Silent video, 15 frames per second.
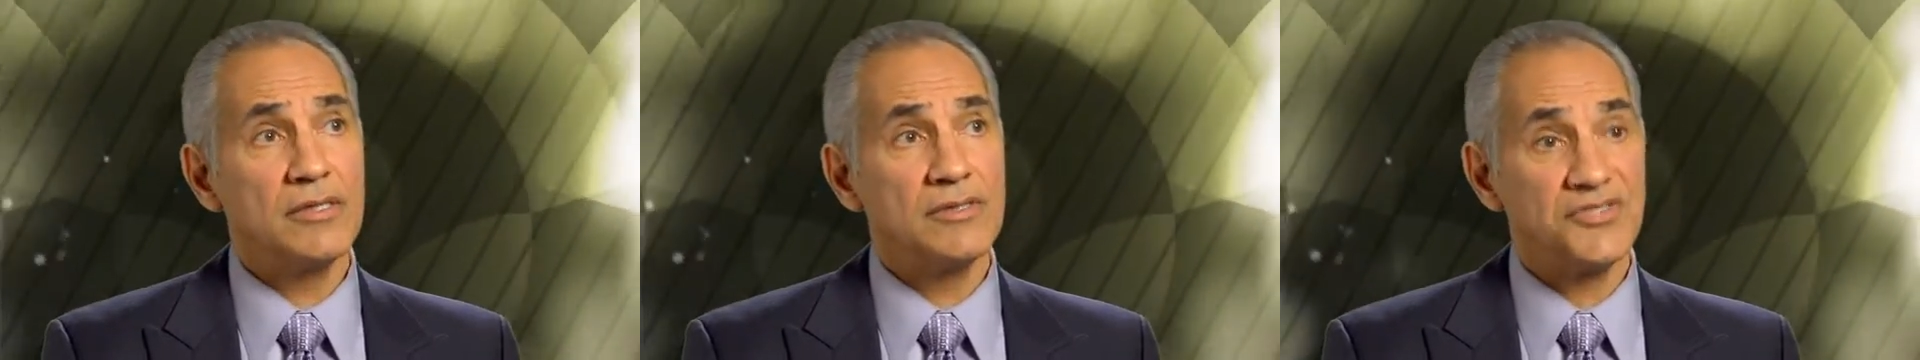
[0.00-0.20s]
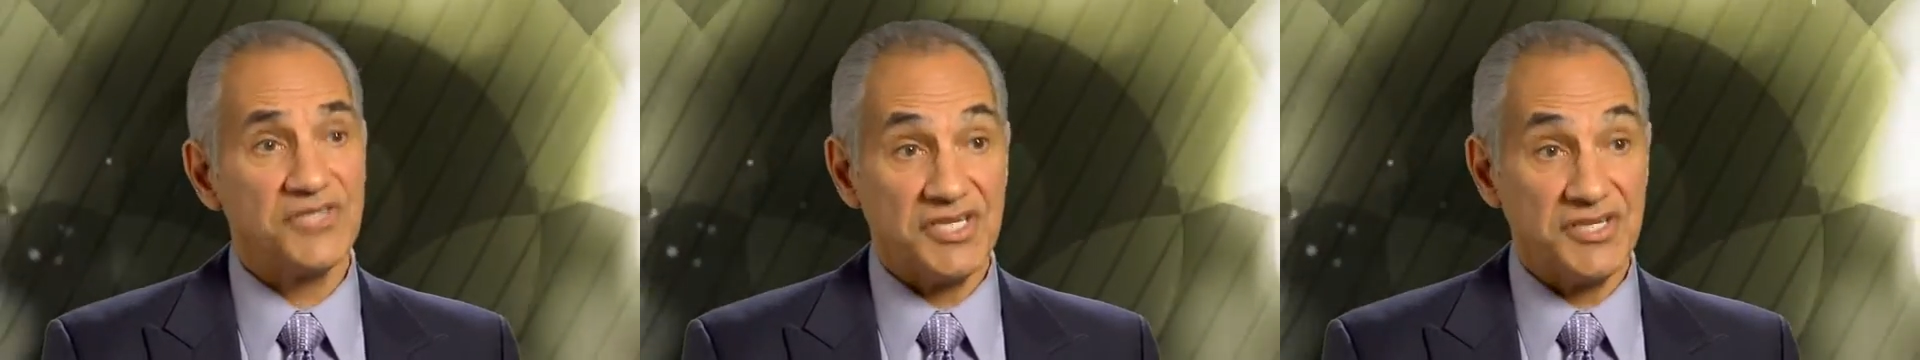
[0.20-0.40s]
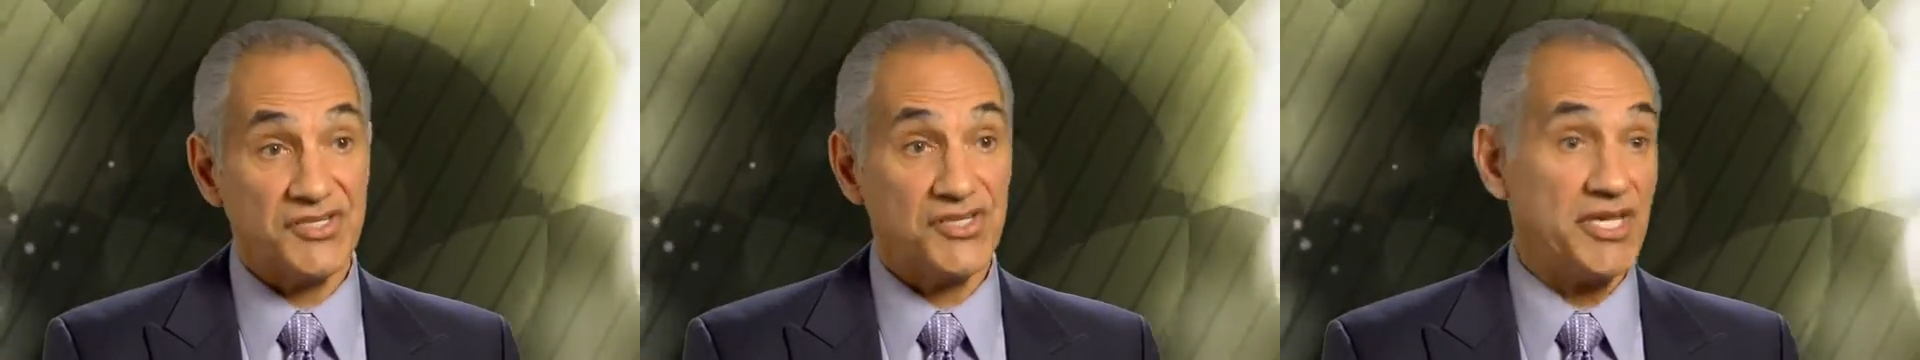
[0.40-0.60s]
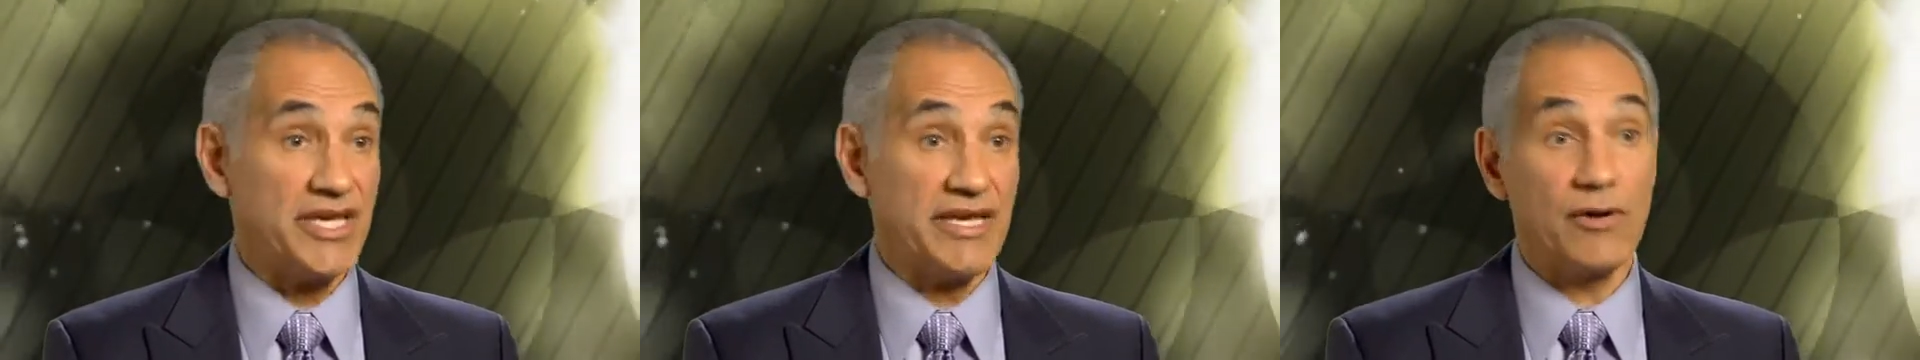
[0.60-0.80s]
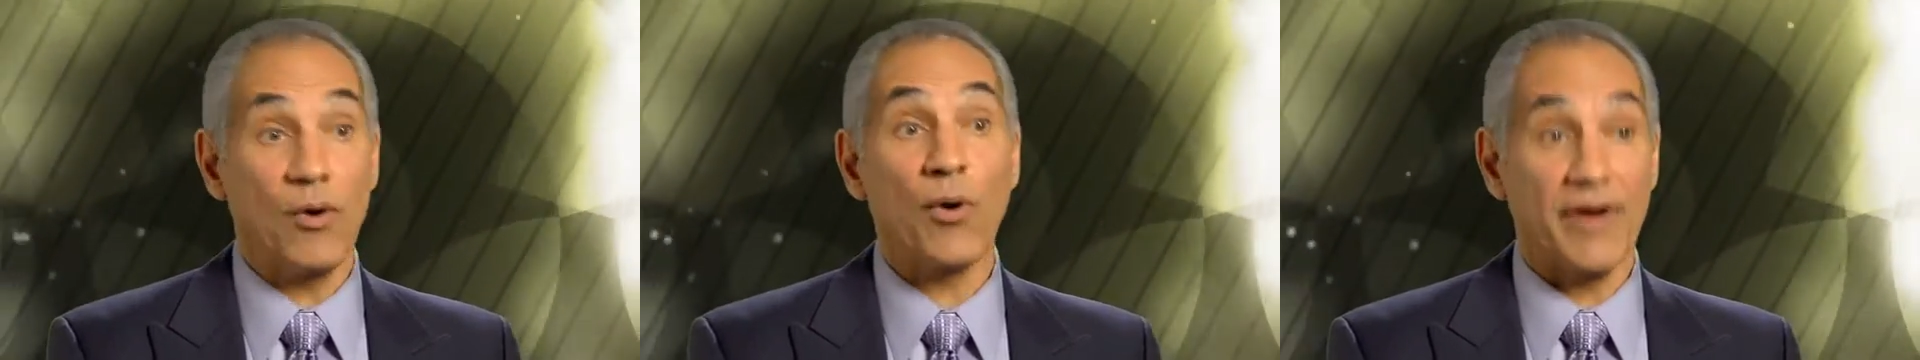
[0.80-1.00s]

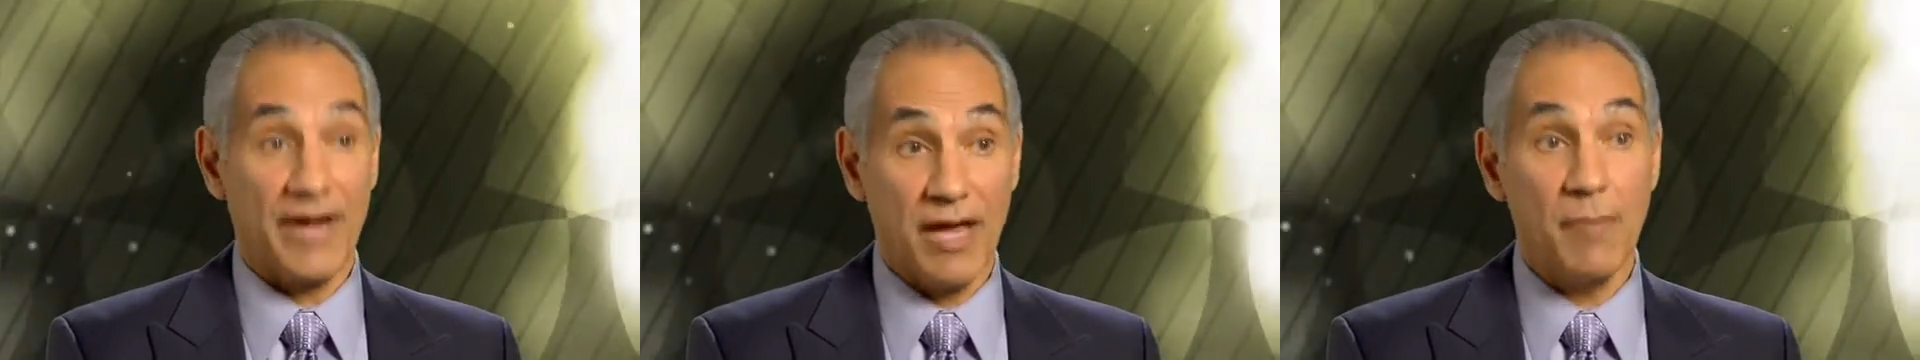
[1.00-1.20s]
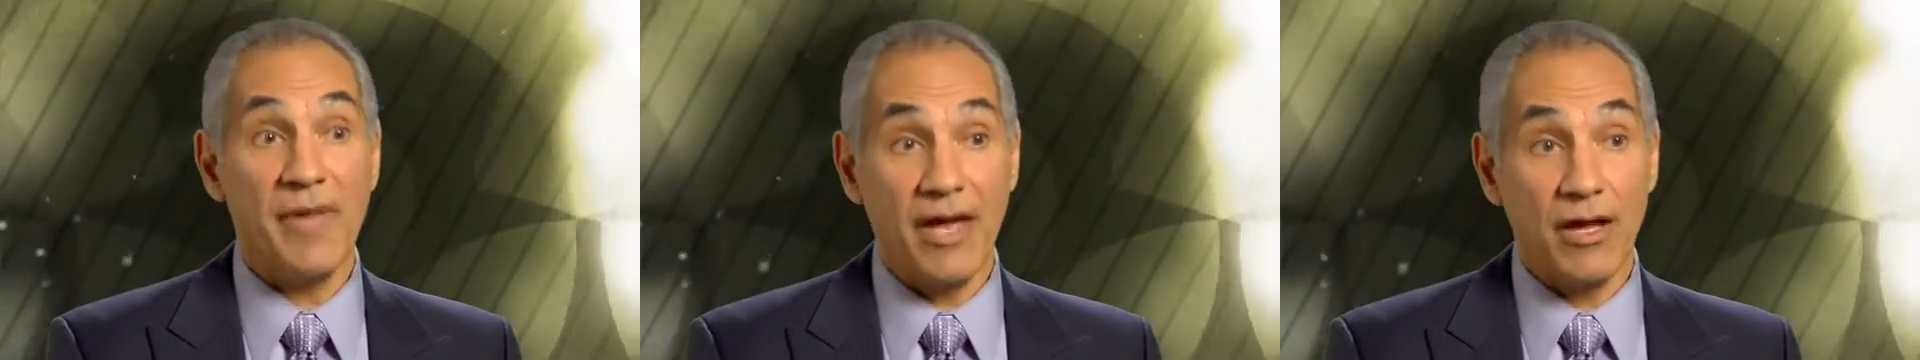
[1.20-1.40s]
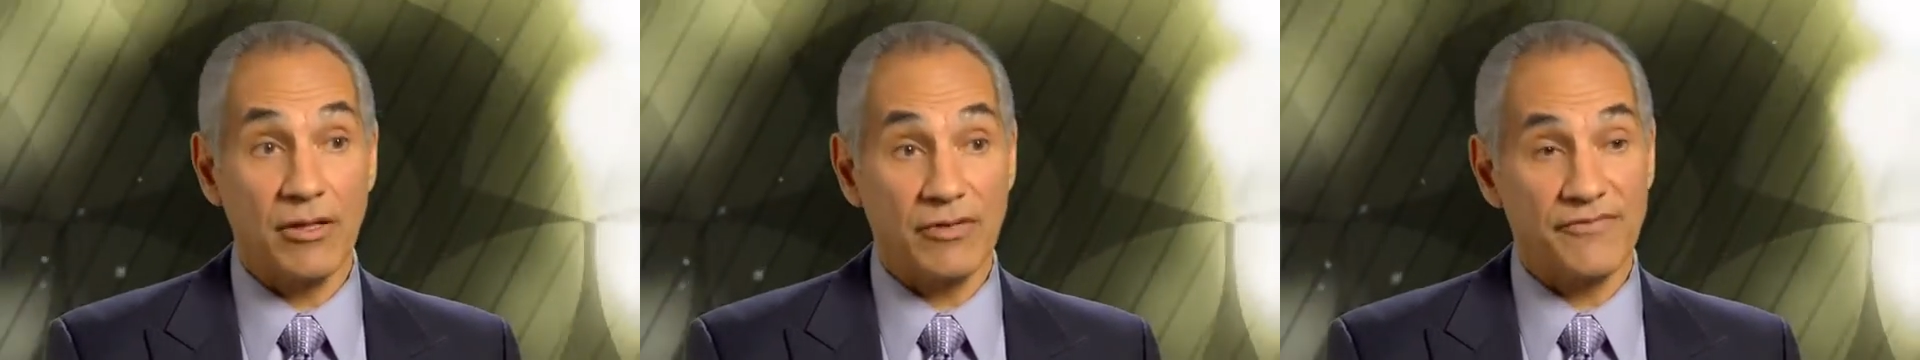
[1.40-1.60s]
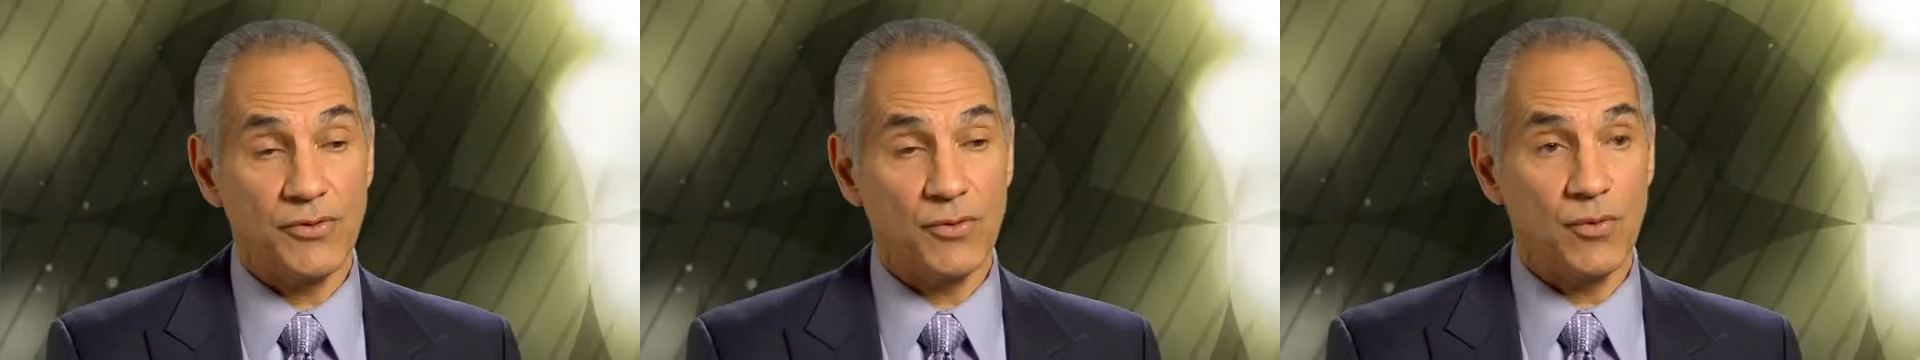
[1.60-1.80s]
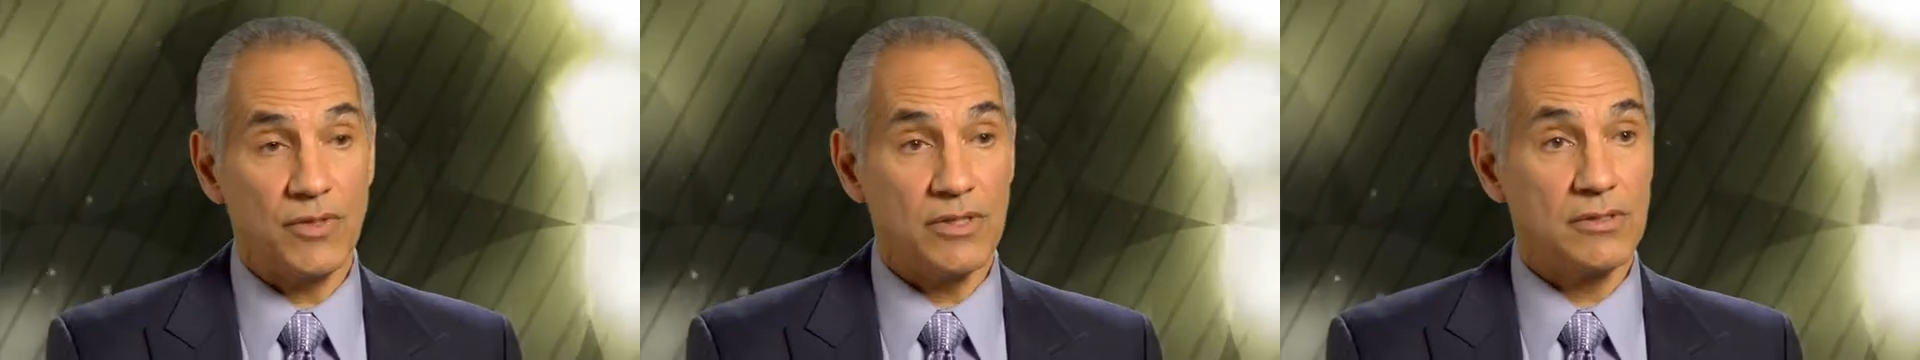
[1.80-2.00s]
cc, or ml, if
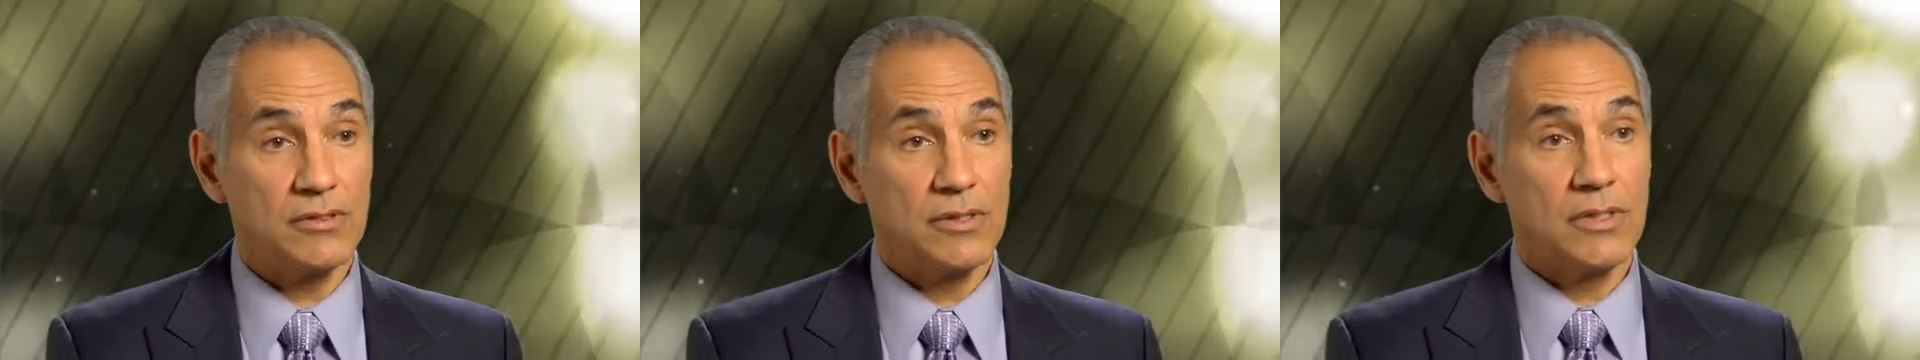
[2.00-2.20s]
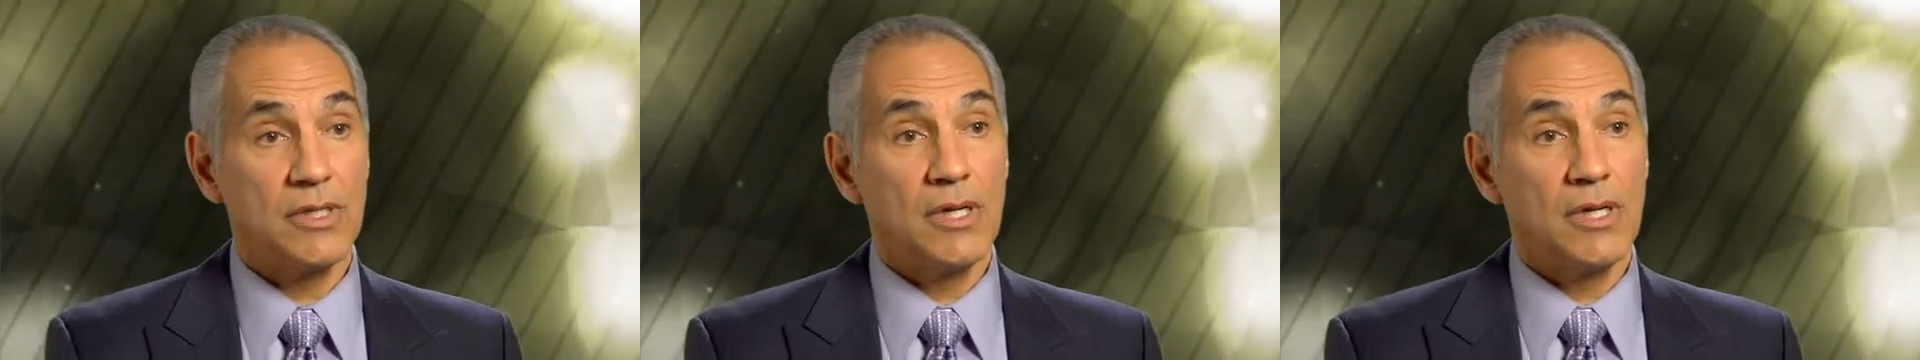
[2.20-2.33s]
you will,